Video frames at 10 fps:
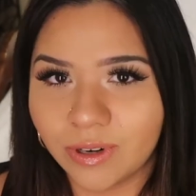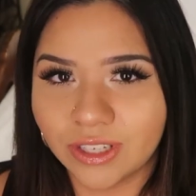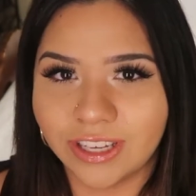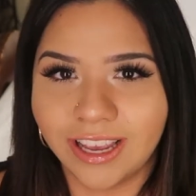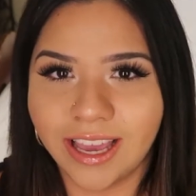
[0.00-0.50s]

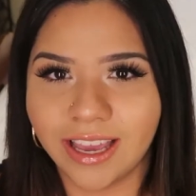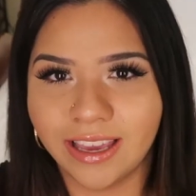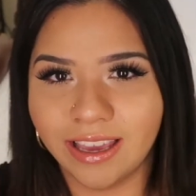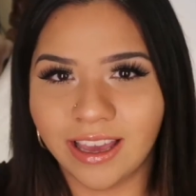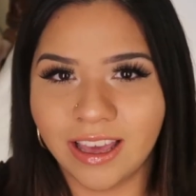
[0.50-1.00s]

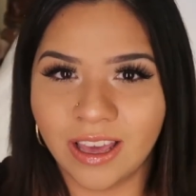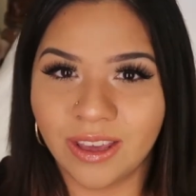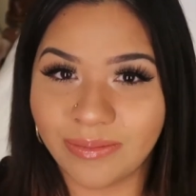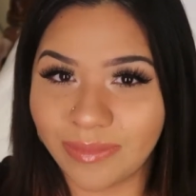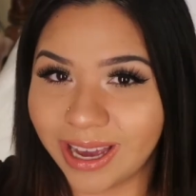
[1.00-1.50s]
Mercier,
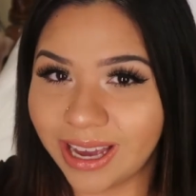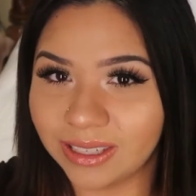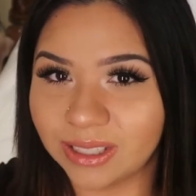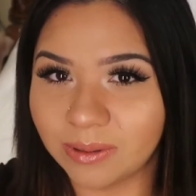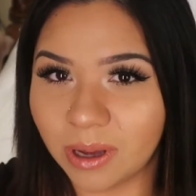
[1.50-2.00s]
you might
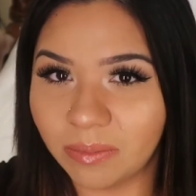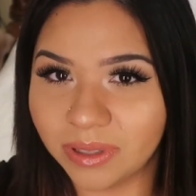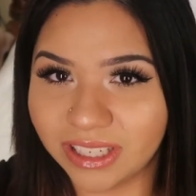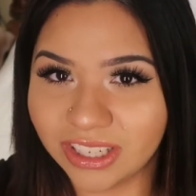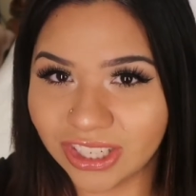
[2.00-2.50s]
have some
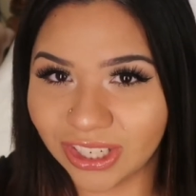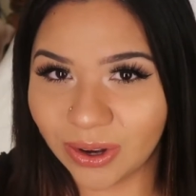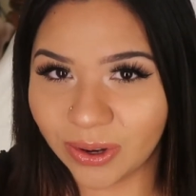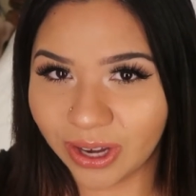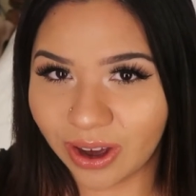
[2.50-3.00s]
competition
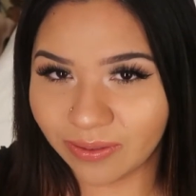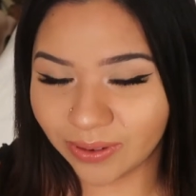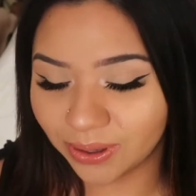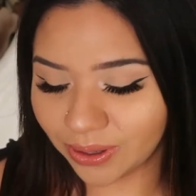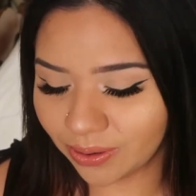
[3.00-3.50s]
going on
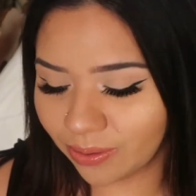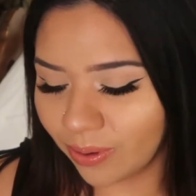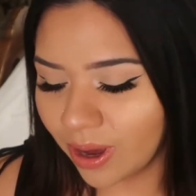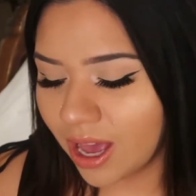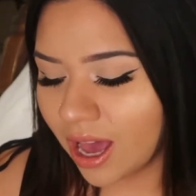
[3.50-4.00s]
for
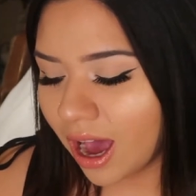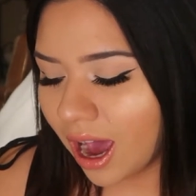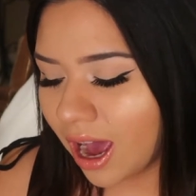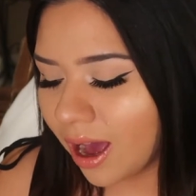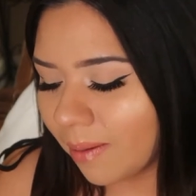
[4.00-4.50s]
you.
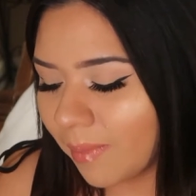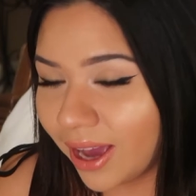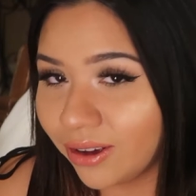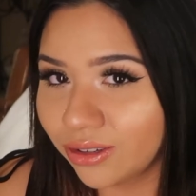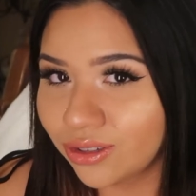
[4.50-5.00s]

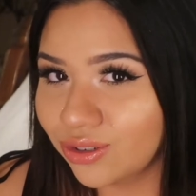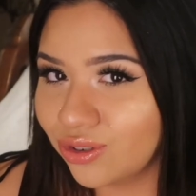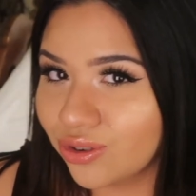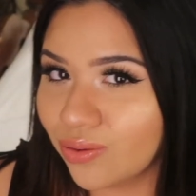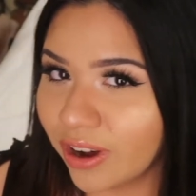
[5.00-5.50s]
I also
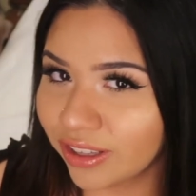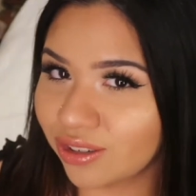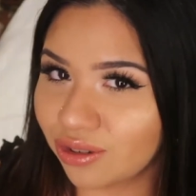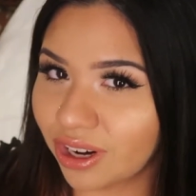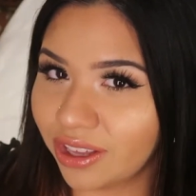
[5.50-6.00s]
do want
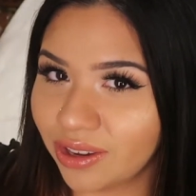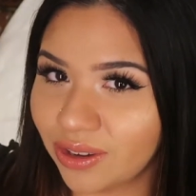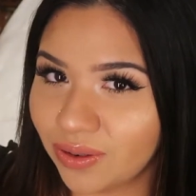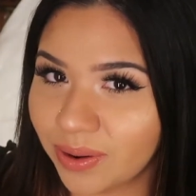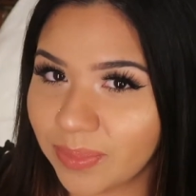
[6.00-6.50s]
to try the
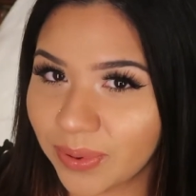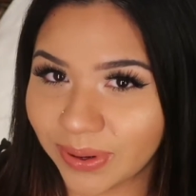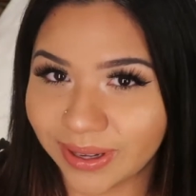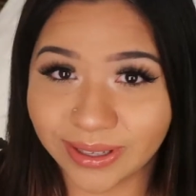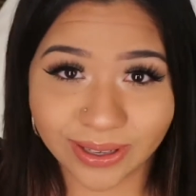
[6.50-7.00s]
Huda
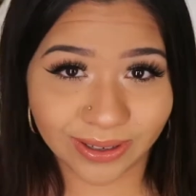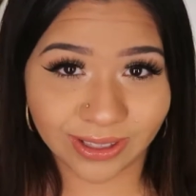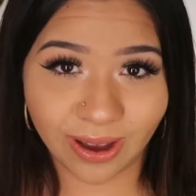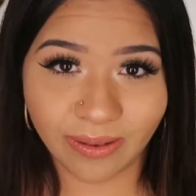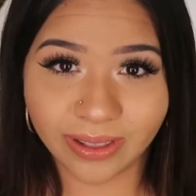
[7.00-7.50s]
Beauty, so
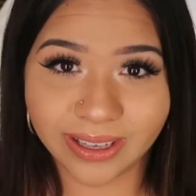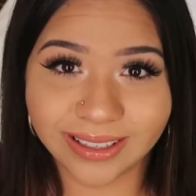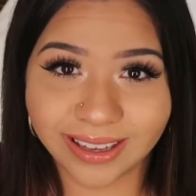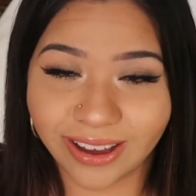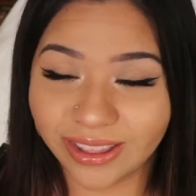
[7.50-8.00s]
definitely
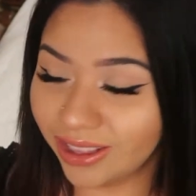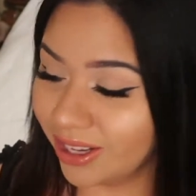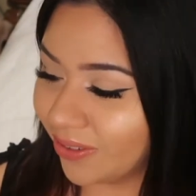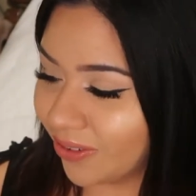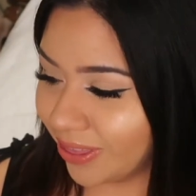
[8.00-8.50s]
stay on the
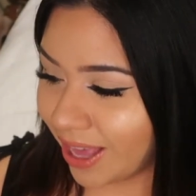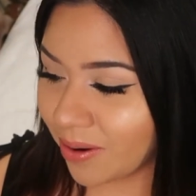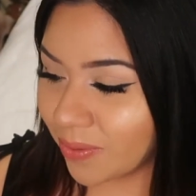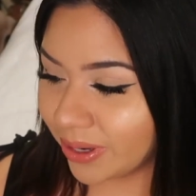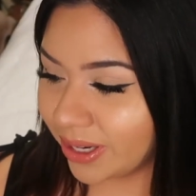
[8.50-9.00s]
look for
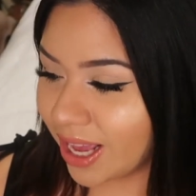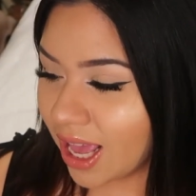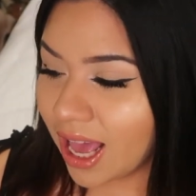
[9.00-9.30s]
that one.